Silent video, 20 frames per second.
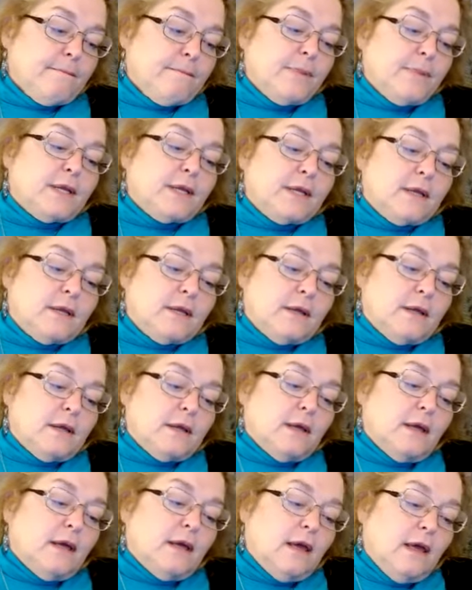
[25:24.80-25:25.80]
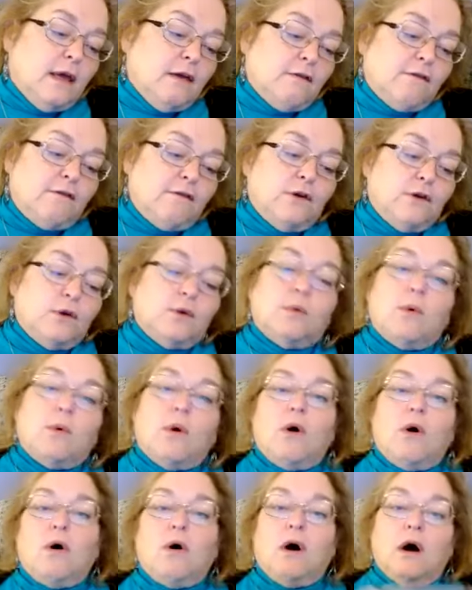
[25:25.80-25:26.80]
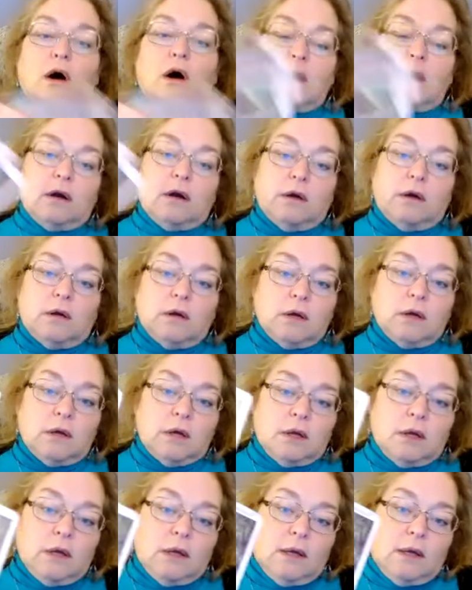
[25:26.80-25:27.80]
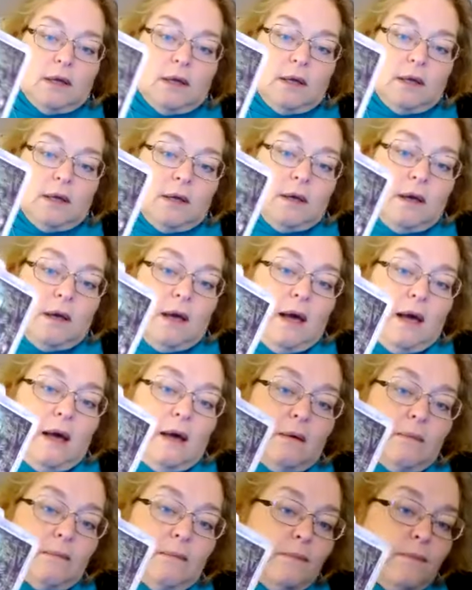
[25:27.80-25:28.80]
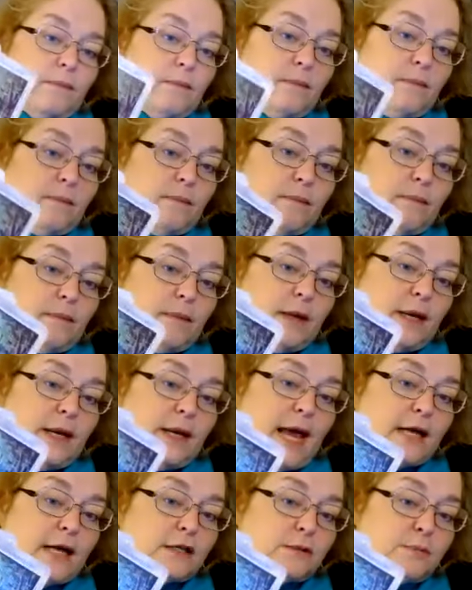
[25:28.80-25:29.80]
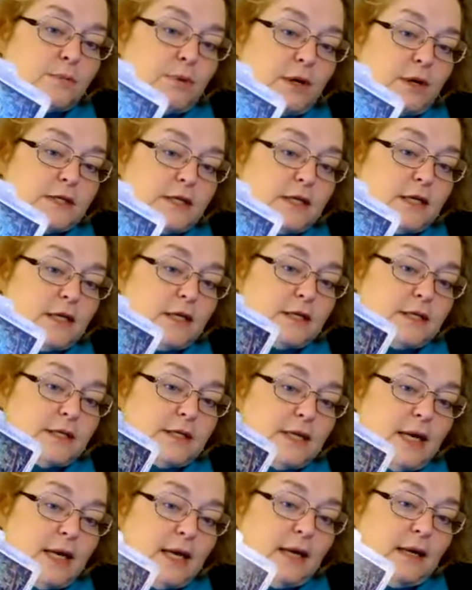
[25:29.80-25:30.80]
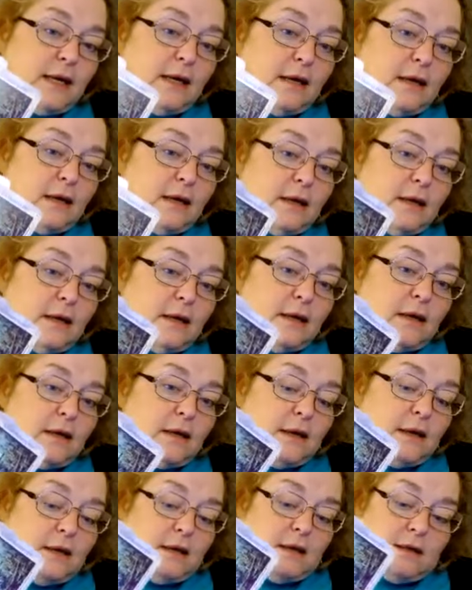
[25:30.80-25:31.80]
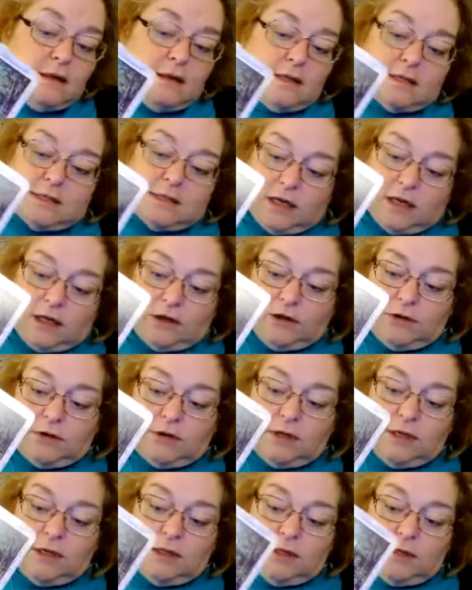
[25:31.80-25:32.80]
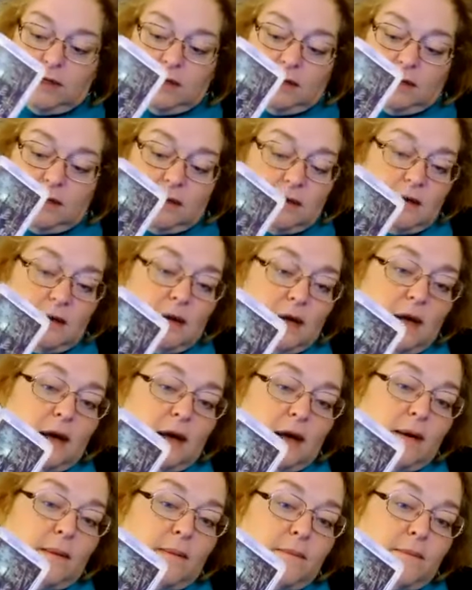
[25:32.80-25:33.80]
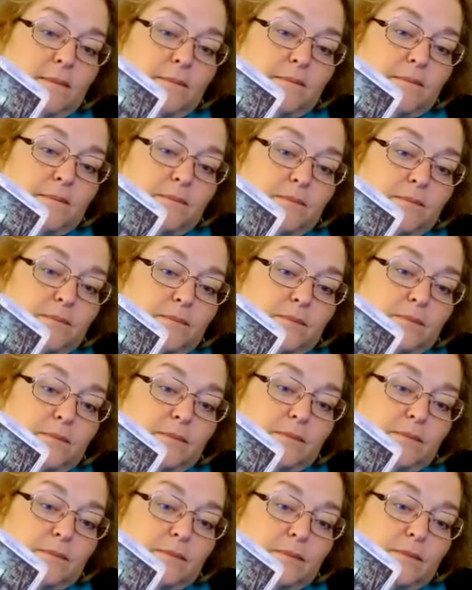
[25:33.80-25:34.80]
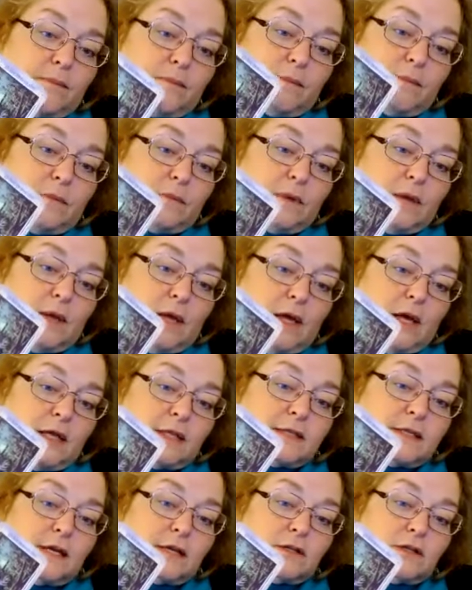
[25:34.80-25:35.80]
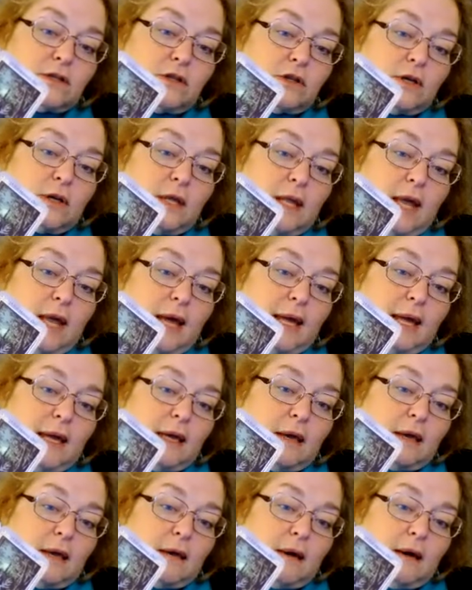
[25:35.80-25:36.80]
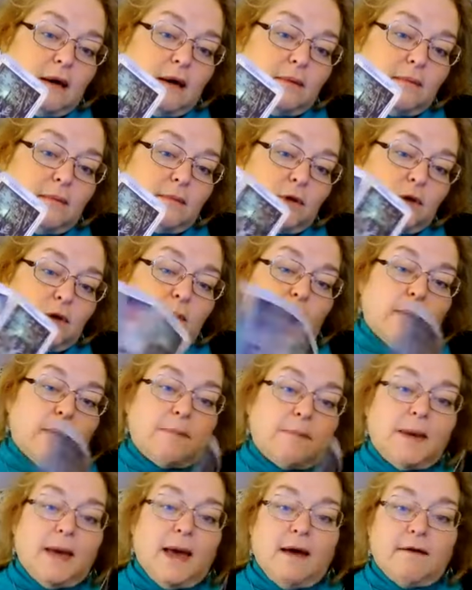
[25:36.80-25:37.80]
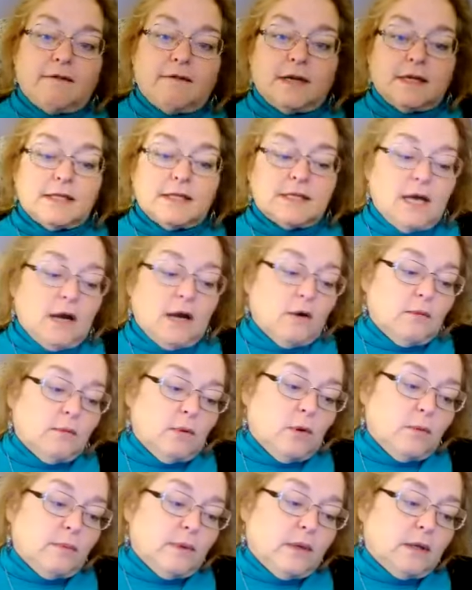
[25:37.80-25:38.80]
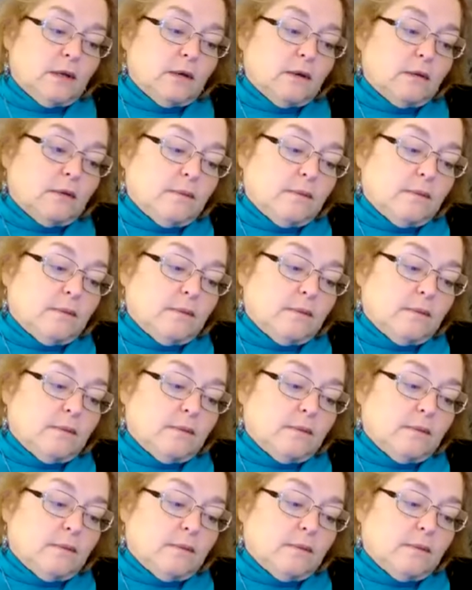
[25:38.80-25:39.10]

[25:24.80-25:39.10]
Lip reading: but if you are an ex-president, say, this underneath it, it does look like you might be having a tower moment.